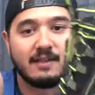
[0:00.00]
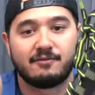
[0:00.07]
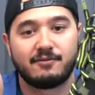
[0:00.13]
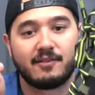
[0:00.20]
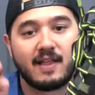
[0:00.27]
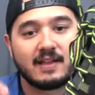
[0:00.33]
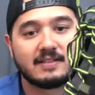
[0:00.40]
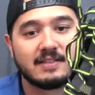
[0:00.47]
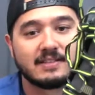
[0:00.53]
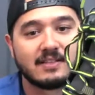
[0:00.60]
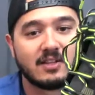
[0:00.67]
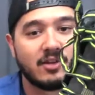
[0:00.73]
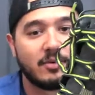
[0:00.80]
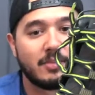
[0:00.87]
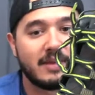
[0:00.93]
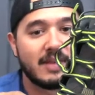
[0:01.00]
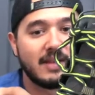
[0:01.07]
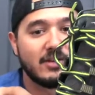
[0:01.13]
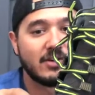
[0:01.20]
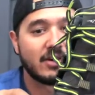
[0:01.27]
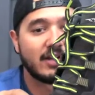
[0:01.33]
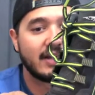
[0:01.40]
it flexes a little bit,
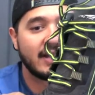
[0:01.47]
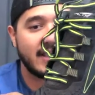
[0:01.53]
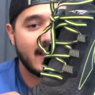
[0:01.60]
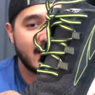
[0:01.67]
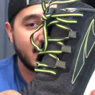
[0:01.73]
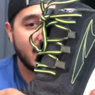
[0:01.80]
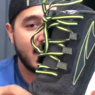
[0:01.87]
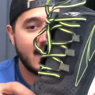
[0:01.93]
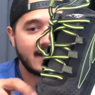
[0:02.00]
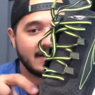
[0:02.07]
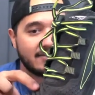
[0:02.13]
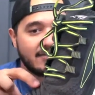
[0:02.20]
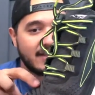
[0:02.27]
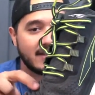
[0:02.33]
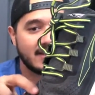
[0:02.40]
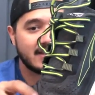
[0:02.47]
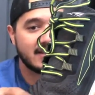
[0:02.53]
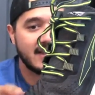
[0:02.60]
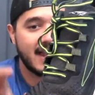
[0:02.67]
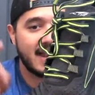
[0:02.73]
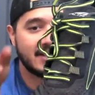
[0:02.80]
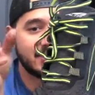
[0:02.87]
and you're going to get kind of like a
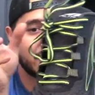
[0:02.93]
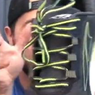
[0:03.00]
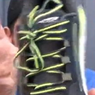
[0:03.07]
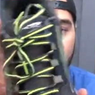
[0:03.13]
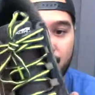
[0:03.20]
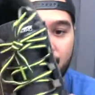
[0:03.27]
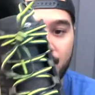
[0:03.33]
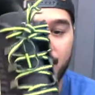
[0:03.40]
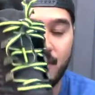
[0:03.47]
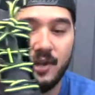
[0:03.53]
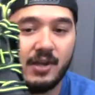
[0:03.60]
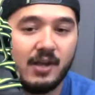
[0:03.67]
natural,